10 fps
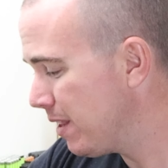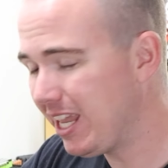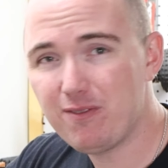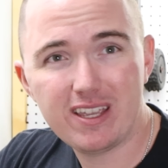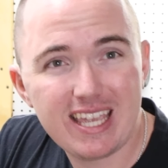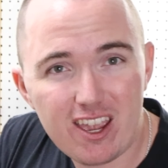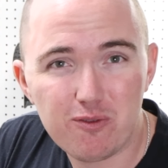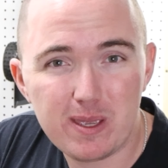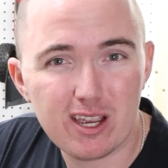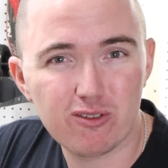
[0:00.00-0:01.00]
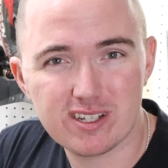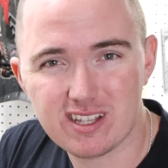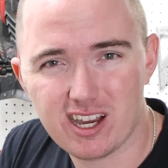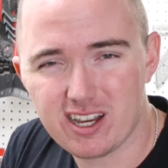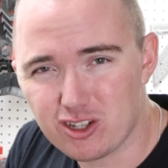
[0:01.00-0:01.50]
He even gave me
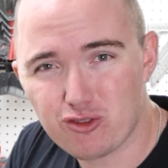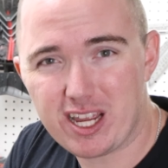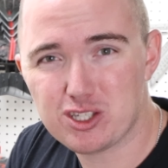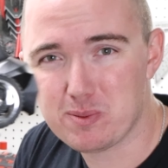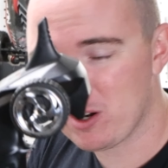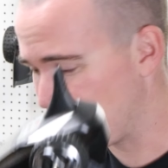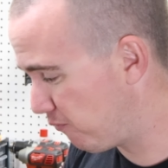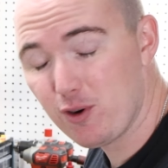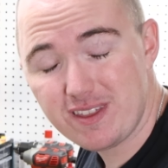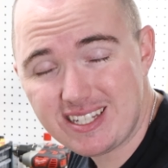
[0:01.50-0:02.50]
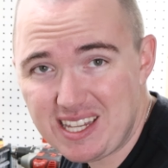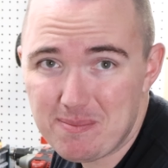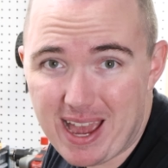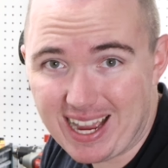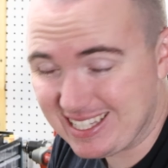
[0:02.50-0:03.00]
a transmitter for the
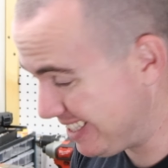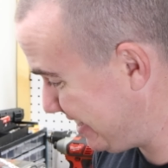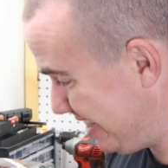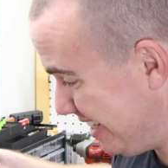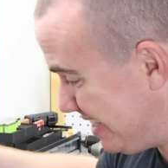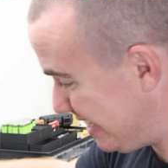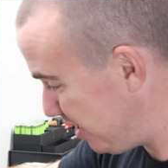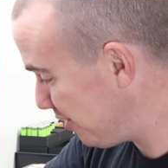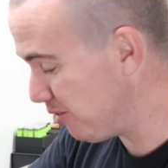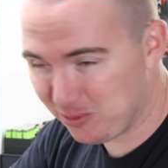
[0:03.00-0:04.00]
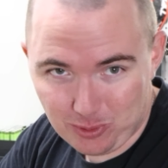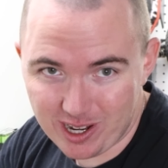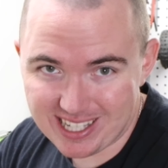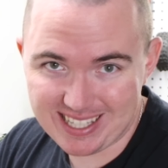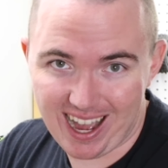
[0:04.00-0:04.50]
T-Max. This deal
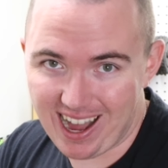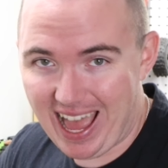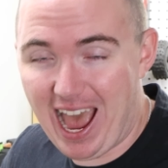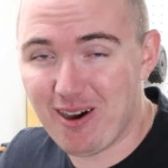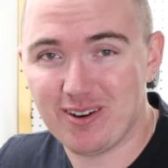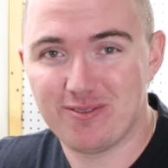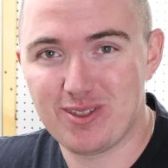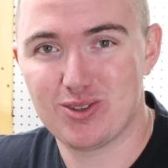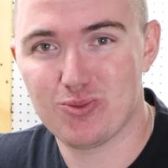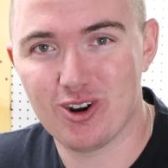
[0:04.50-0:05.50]
was out of this